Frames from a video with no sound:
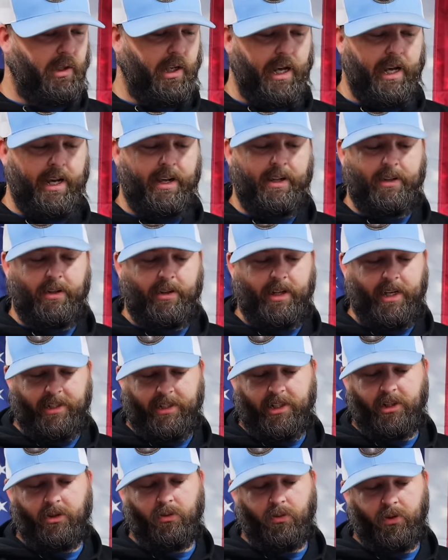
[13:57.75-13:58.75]
And they
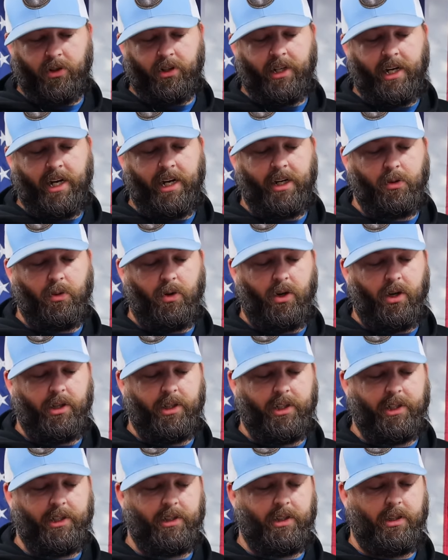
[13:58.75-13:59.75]
still really high
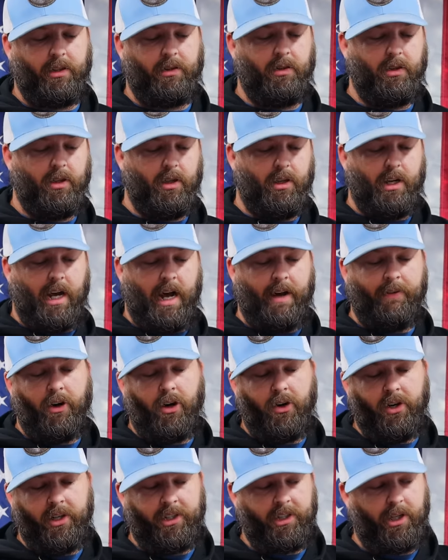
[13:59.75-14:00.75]
quality. So. I've
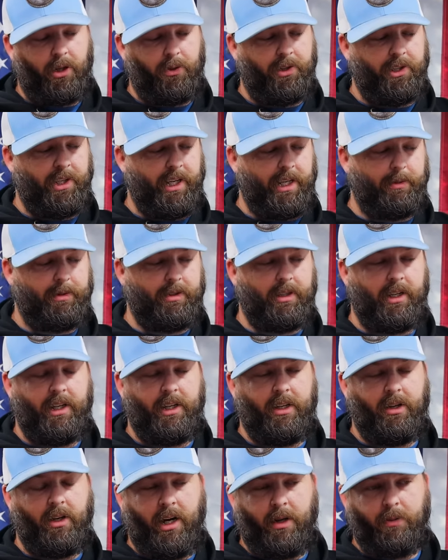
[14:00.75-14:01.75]
already sold the deep
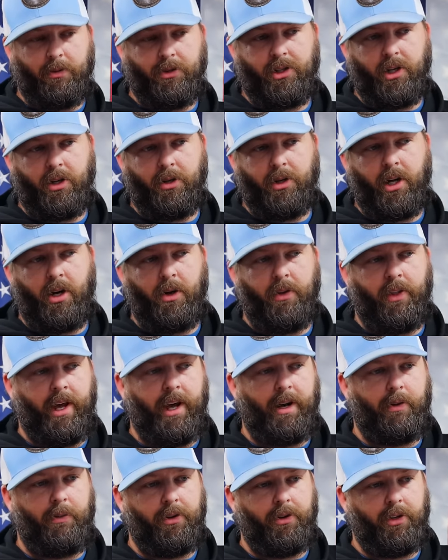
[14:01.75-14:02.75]
set, or I would show y'all
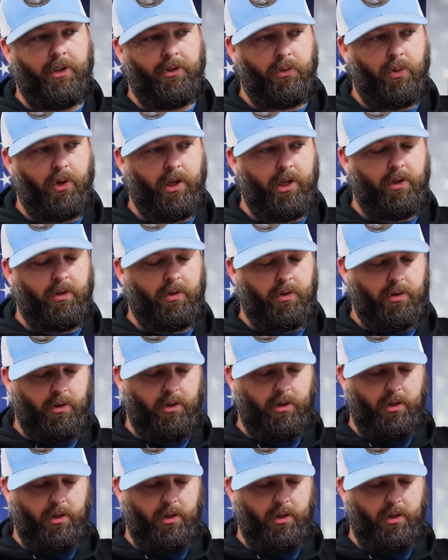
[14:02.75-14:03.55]
that one as well.